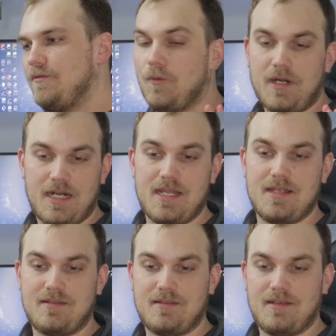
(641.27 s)
for what it
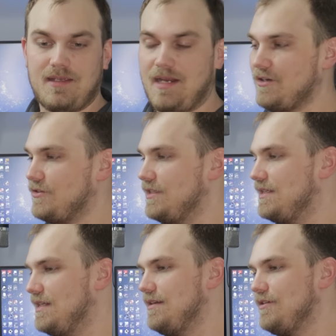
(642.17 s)
is, it actually
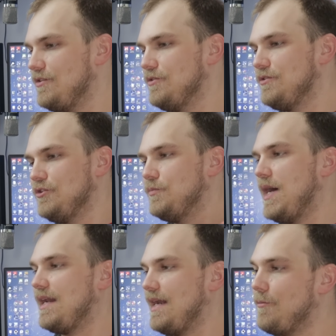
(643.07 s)
didn't do too
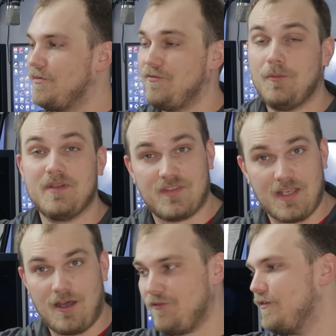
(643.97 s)
bad. It outperformed
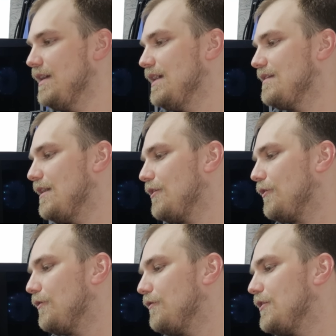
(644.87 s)
itself. It's air
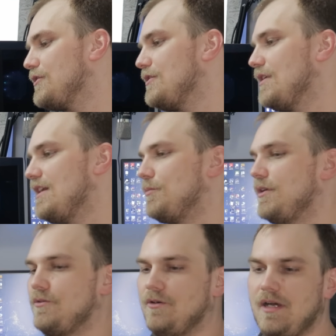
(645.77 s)
curl version, so that's
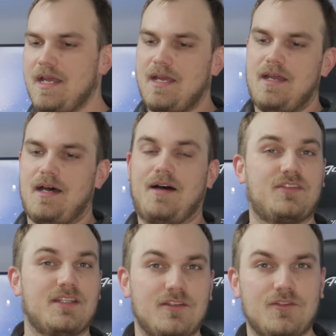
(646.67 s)
pretty cool.
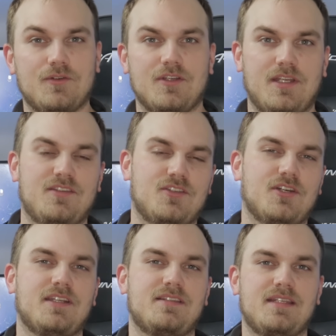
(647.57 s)
Obviously didn't do as
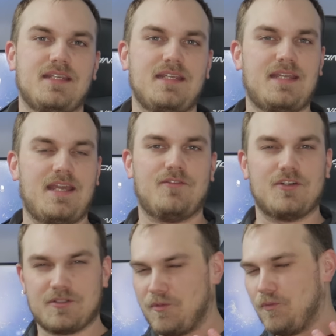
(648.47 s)
good as the EK
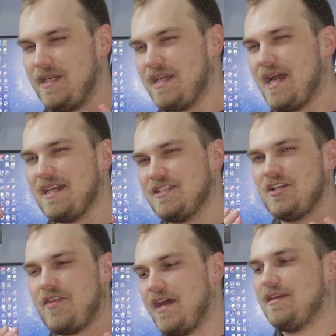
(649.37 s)
version, but we kind of
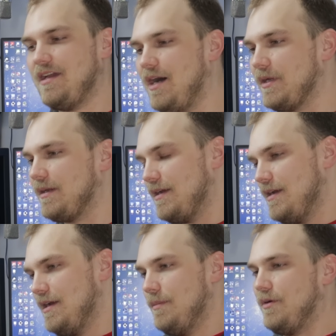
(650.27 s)
saw that coming.
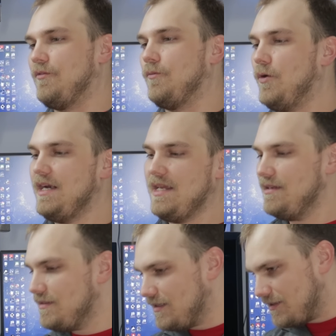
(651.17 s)
But for what it
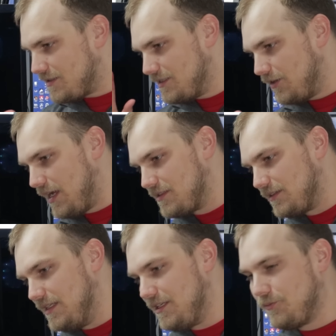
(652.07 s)
is, it still
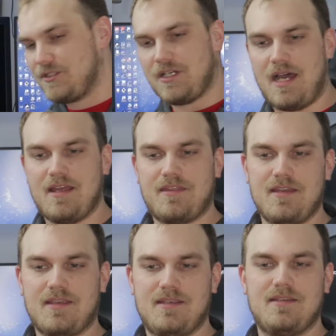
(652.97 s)
hasn't leaked, which I
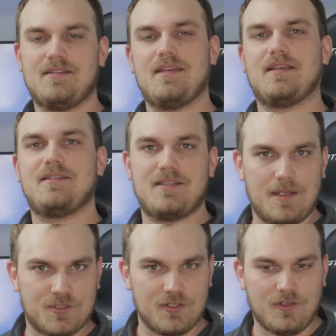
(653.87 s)
think is
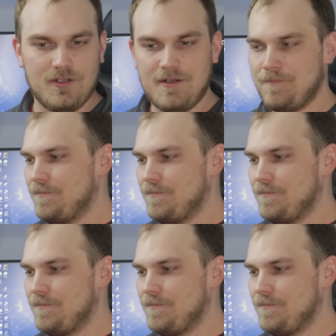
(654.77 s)
exceptional.